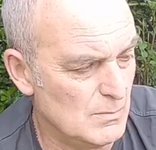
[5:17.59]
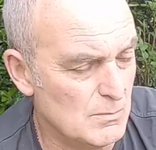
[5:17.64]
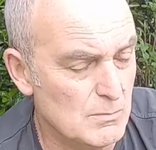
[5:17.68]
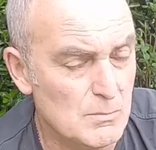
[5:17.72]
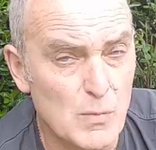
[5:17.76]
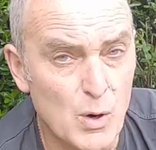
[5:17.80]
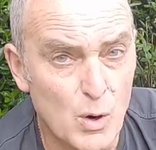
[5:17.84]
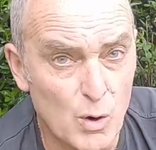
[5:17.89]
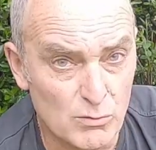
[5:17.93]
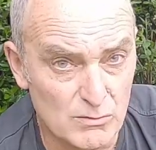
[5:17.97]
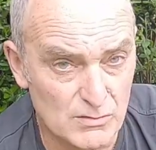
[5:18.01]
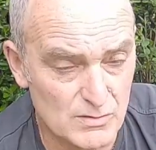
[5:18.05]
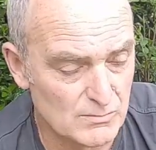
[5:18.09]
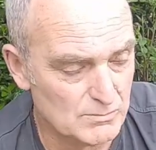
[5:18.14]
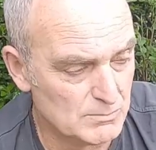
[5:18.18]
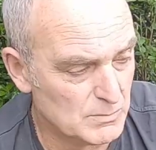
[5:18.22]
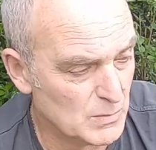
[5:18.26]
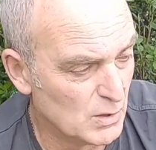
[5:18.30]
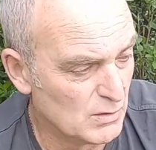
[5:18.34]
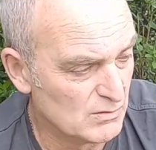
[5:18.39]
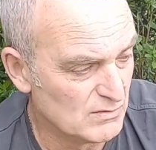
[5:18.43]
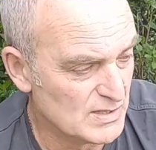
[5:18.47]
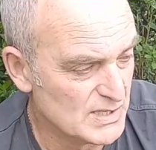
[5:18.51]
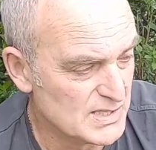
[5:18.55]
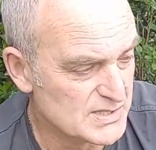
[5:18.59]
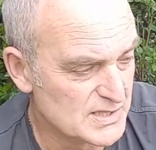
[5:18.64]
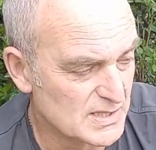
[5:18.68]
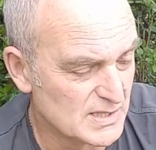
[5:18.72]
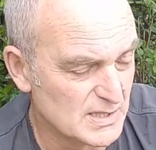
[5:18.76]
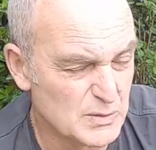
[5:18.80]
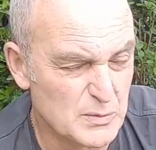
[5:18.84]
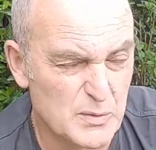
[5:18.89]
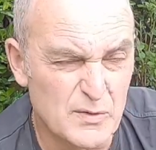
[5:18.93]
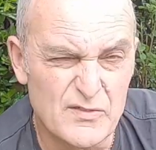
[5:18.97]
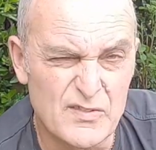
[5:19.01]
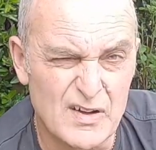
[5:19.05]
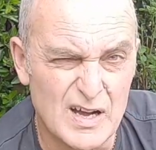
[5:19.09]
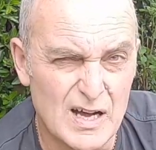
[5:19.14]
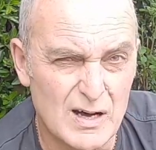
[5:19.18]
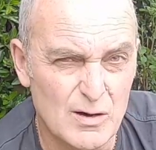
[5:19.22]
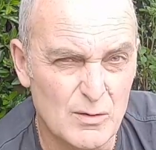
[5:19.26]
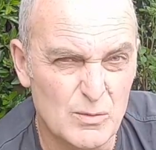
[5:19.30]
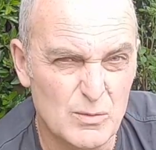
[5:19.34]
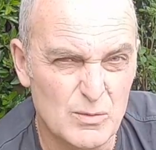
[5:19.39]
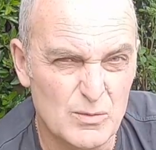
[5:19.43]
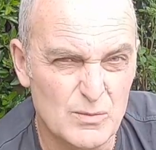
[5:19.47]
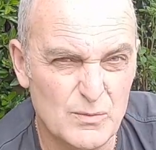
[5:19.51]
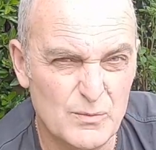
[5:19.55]
more easily
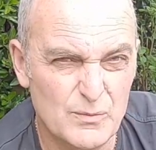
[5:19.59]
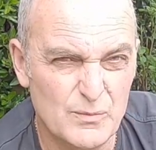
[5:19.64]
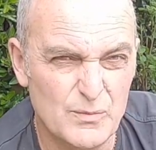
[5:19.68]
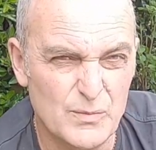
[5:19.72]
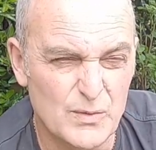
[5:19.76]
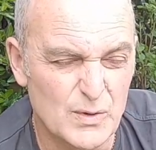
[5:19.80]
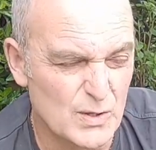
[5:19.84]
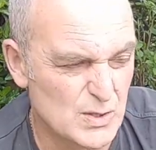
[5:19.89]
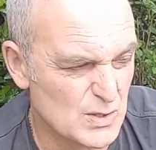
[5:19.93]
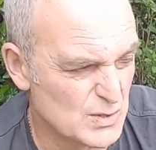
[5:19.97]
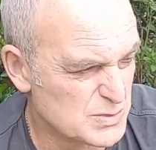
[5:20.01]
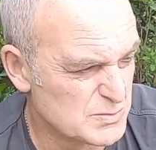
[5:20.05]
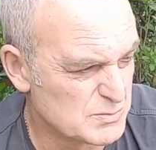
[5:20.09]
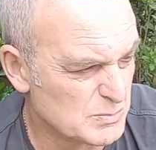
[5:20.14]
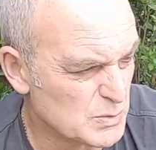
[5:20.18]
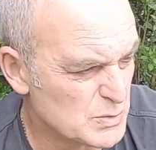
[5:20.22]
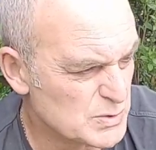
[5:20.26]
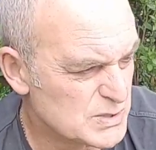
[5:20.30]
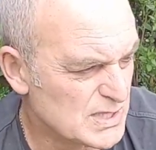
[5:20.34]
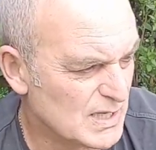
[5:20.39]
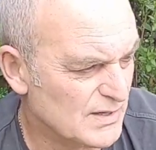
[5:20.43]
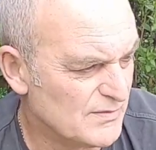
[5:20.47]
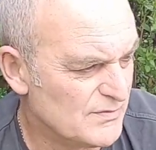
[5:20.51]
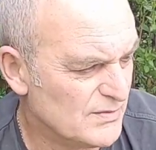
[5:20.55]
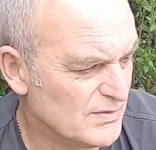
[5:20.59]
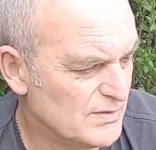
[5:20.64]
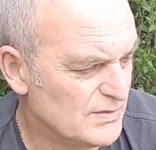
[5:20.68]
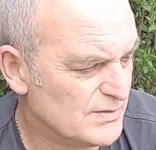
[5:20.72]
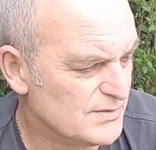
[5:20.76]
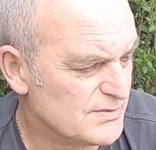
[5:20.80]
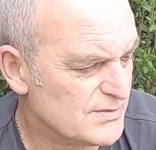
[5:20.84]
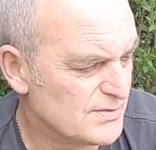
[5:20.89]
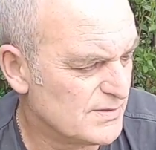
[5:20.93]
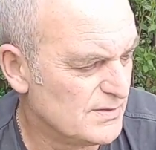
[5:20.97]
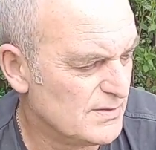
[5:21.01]
without as much effort.